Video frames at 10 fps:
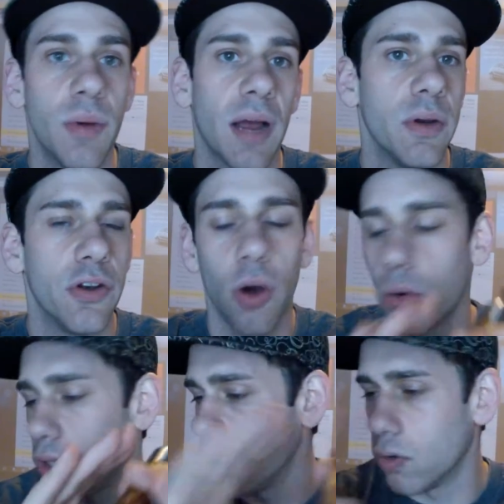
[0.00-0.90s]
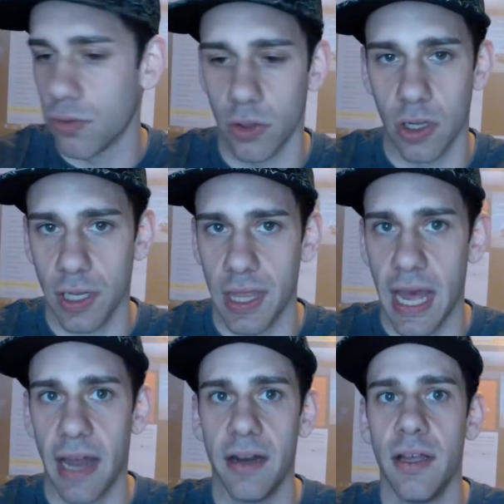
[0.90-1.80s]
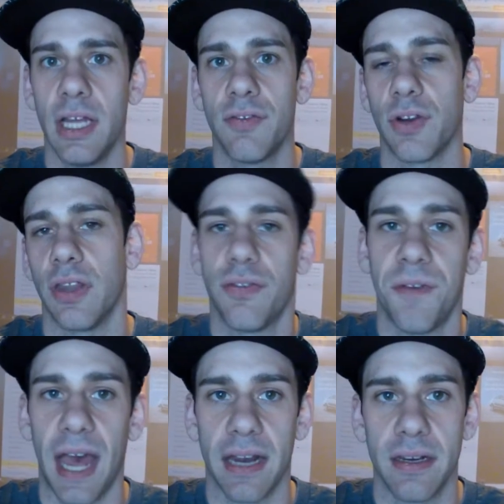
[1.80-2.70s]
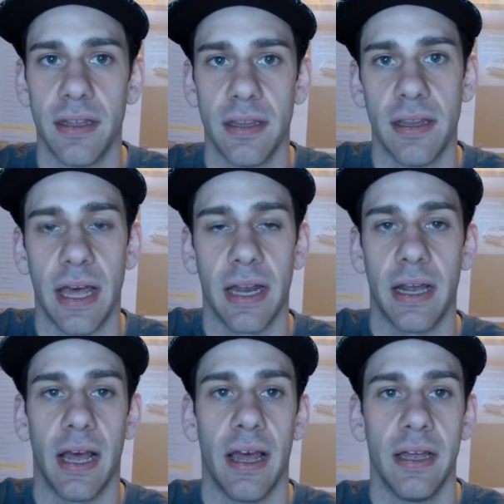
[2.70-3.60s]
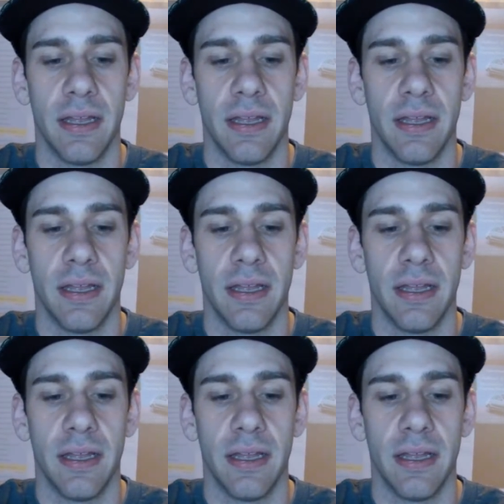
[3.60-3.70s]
I would totally overlook that for the fact that